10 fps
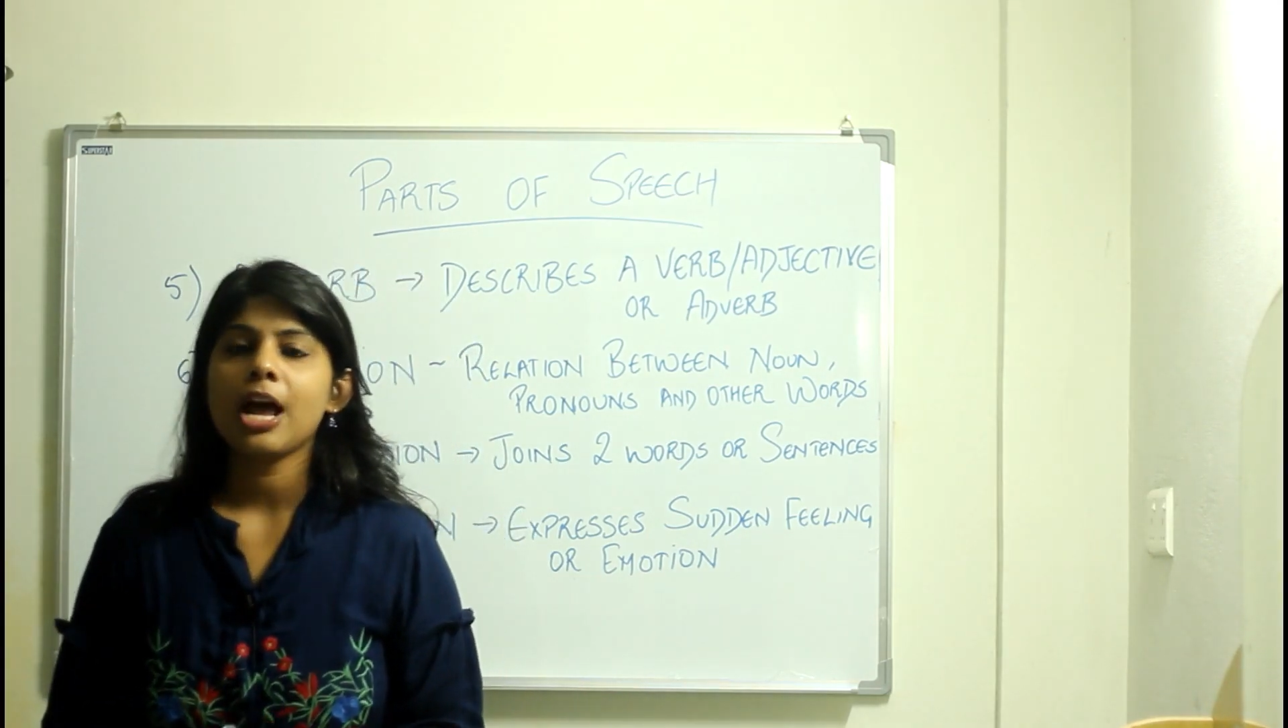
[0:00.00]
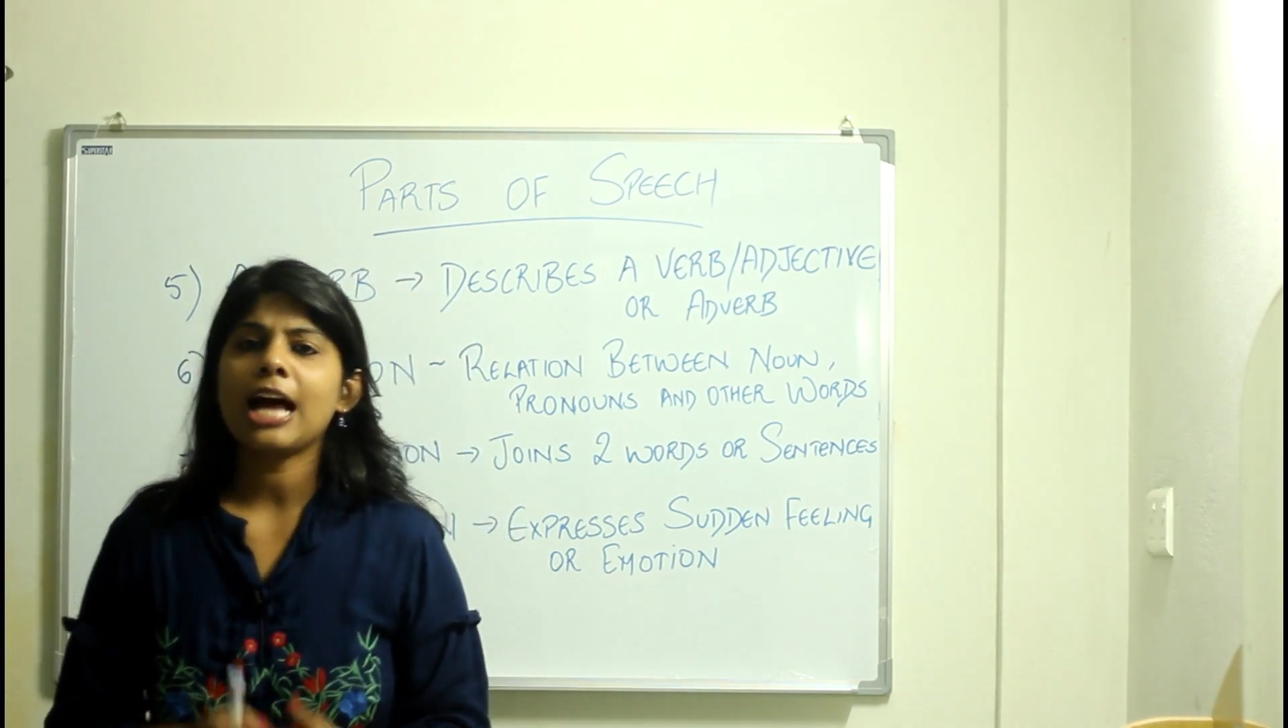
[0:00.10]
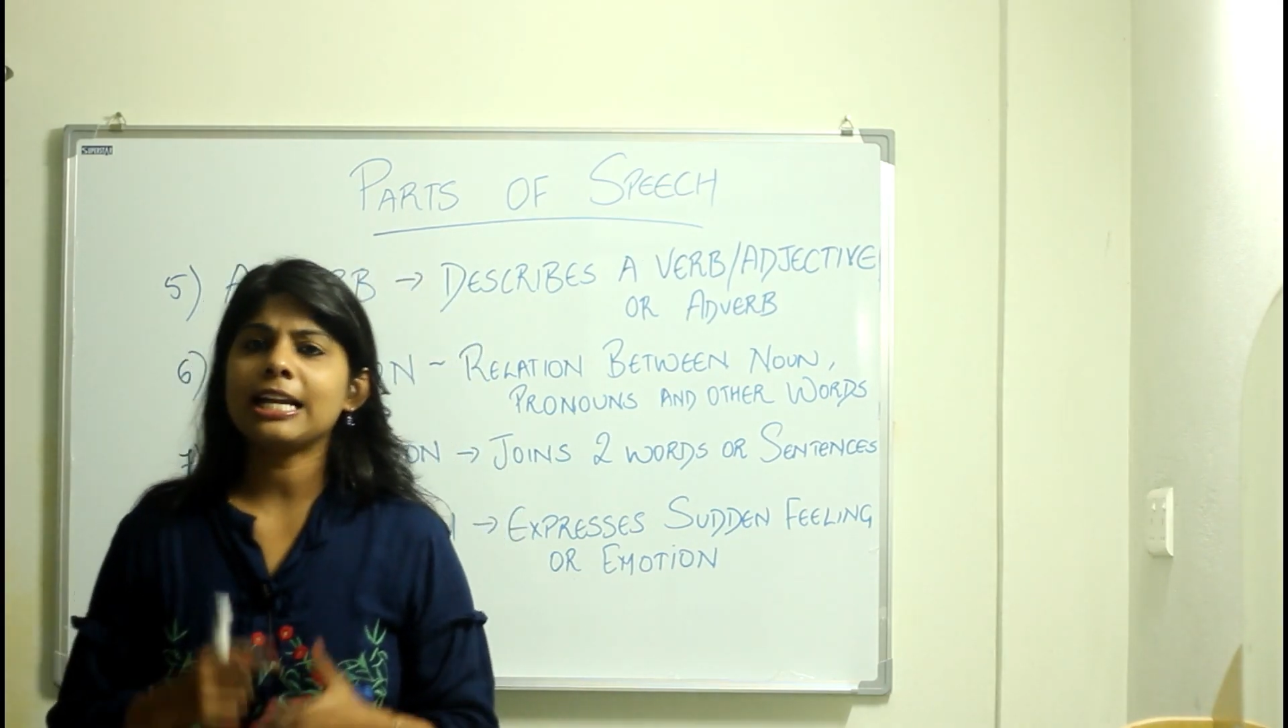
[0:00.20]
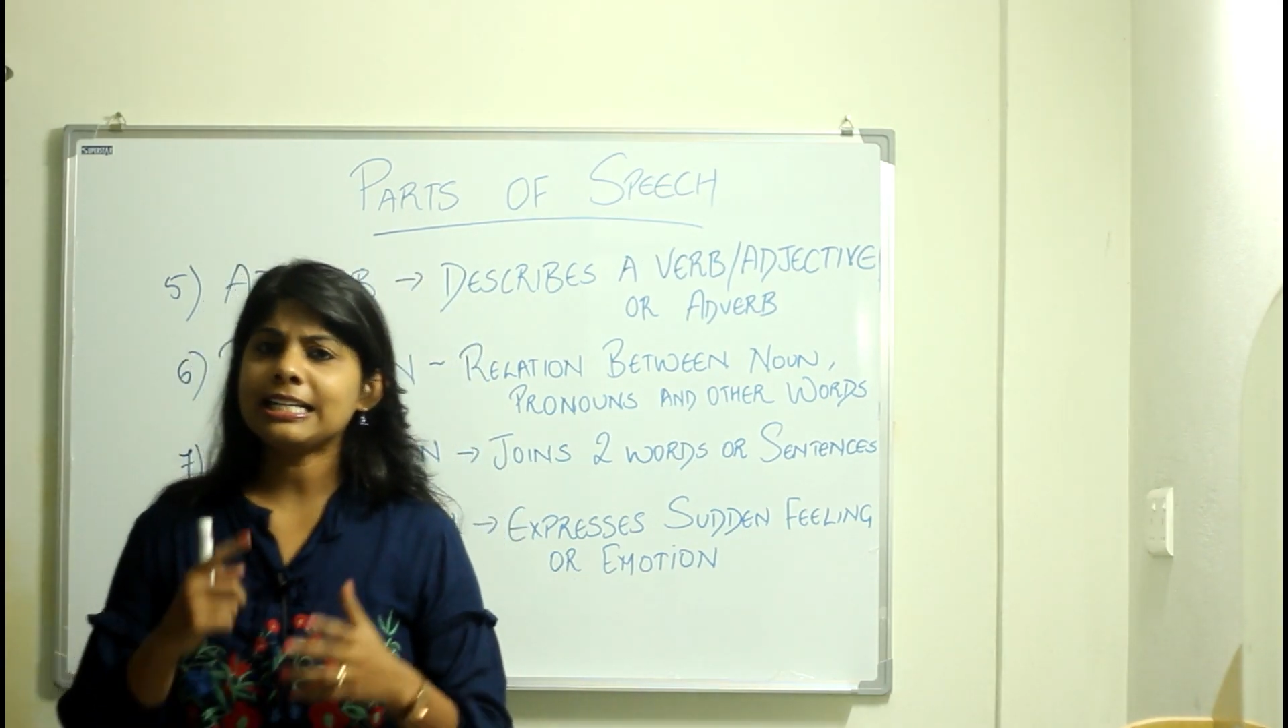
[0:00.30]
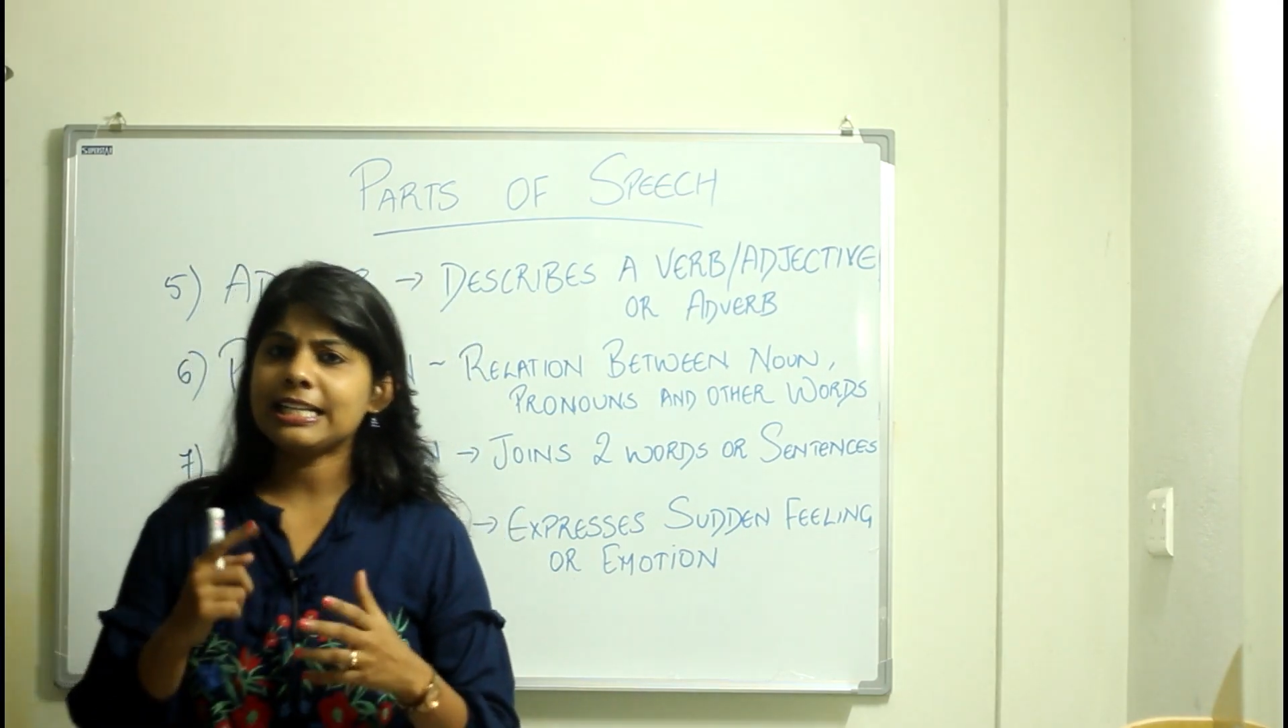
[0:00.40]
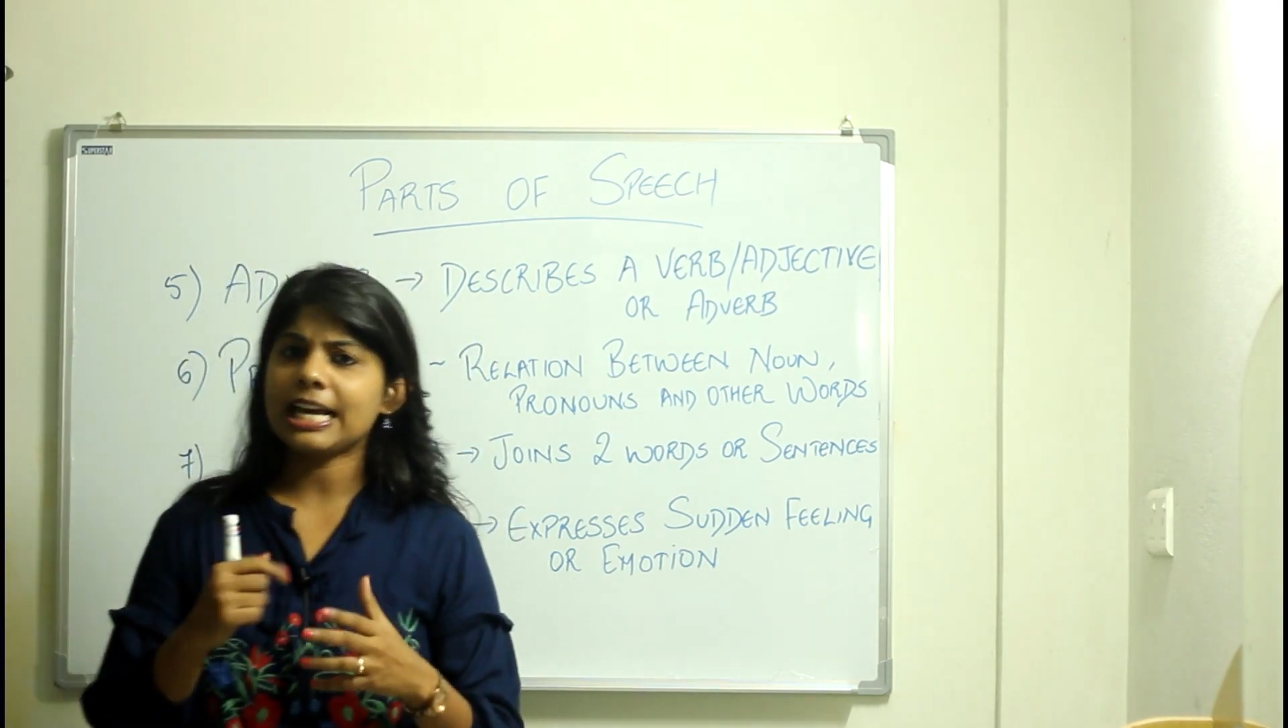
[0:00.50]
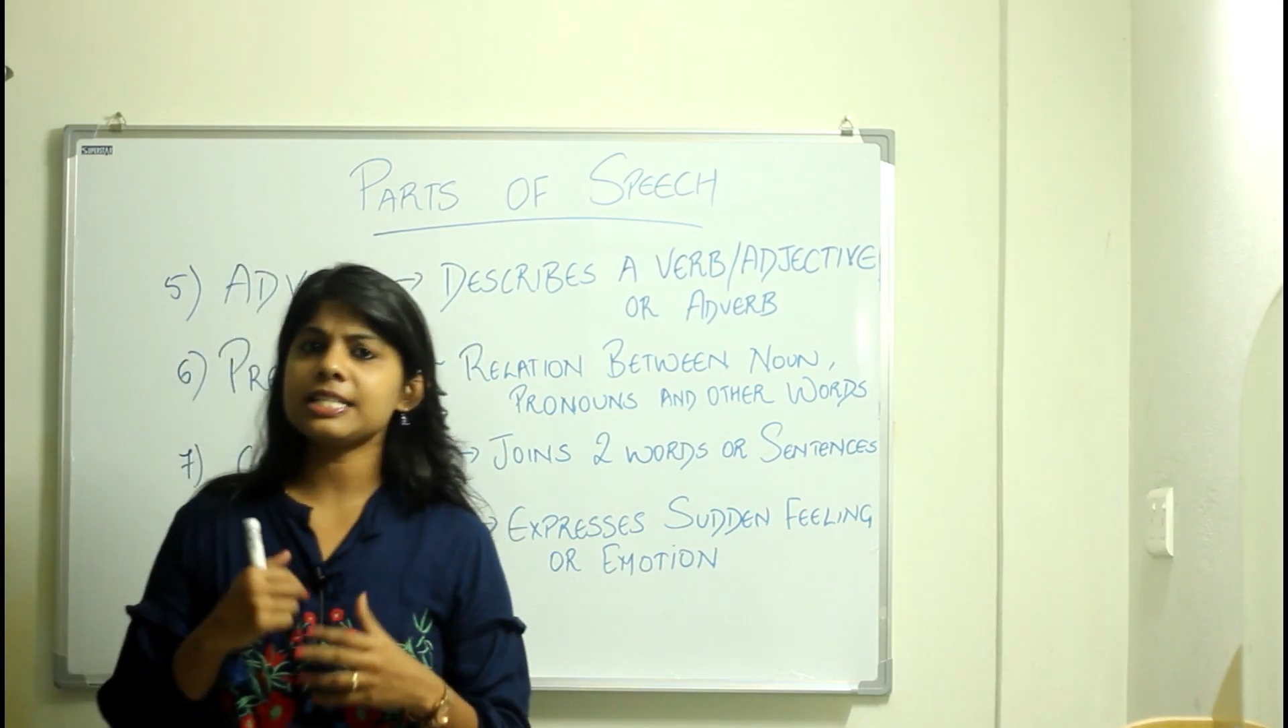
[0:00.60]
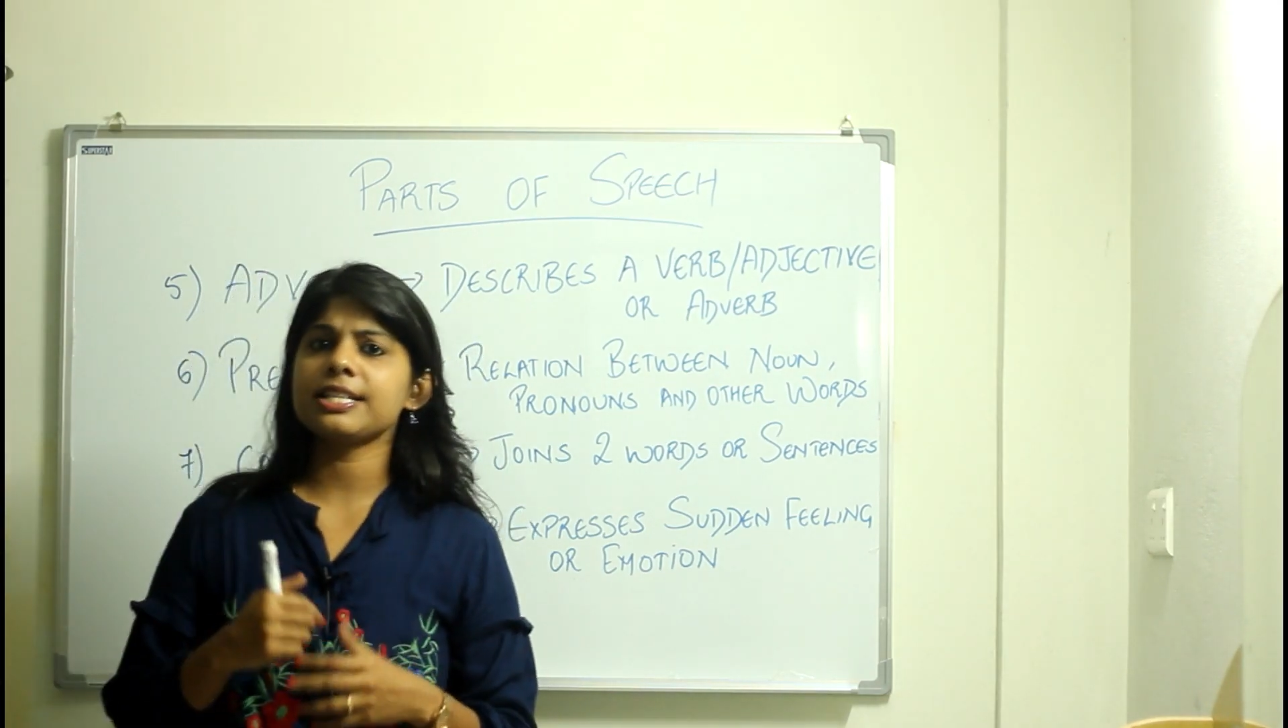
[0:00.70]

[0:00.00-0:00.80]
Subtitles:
and in case